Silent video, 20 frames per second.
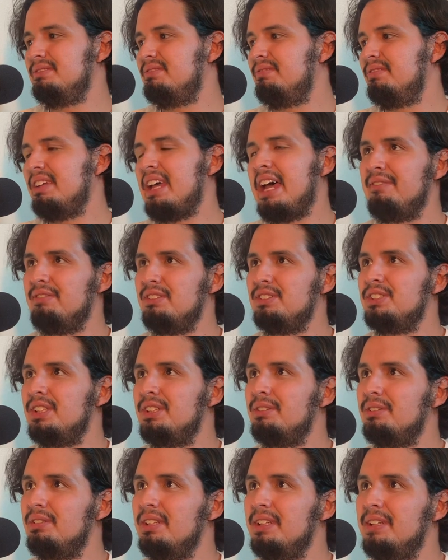have the
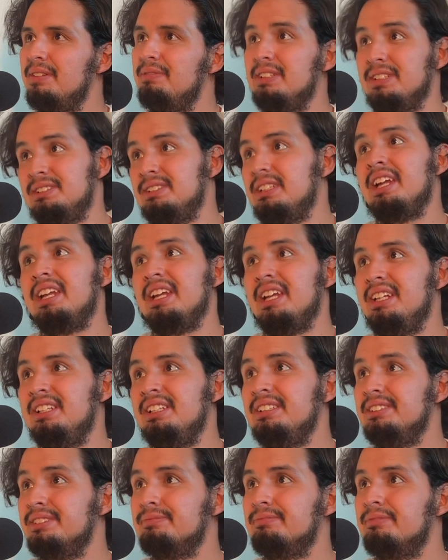general live because, again,
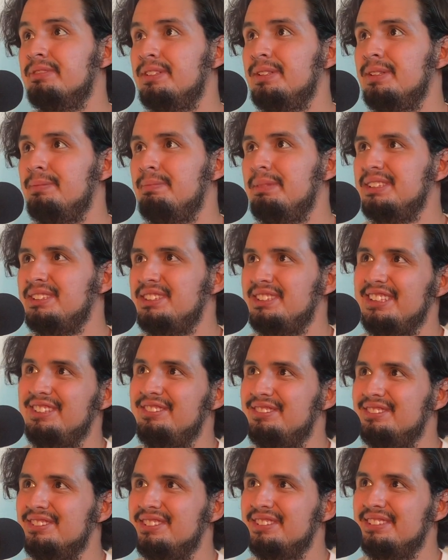he's one of the best
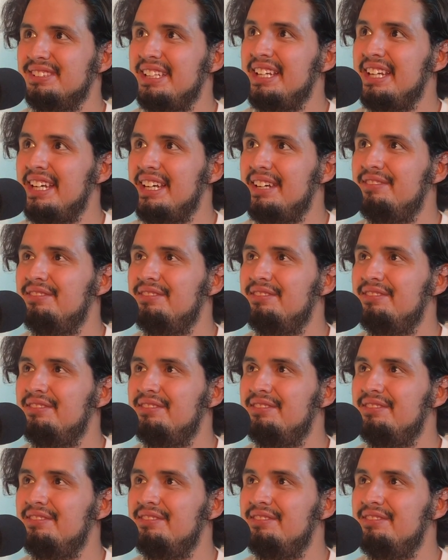generals they have.